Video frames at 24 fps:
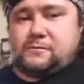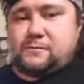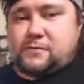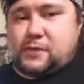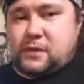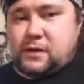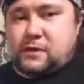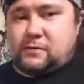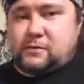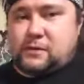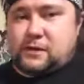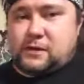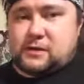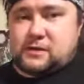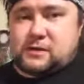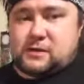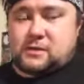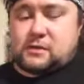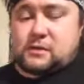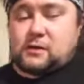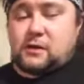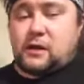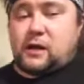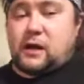But
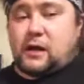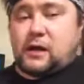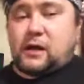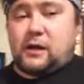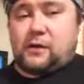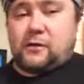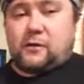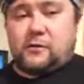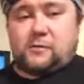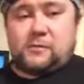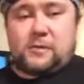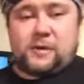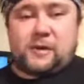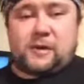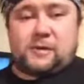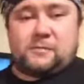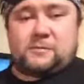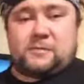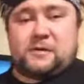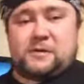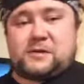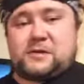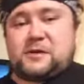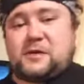anyways, I hope I didn't
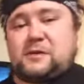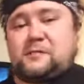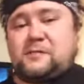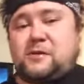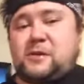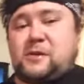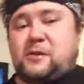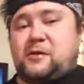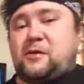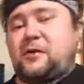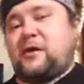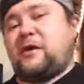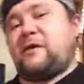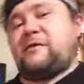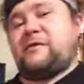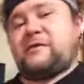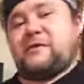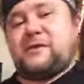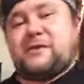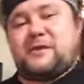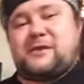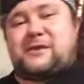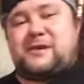piss anybody off.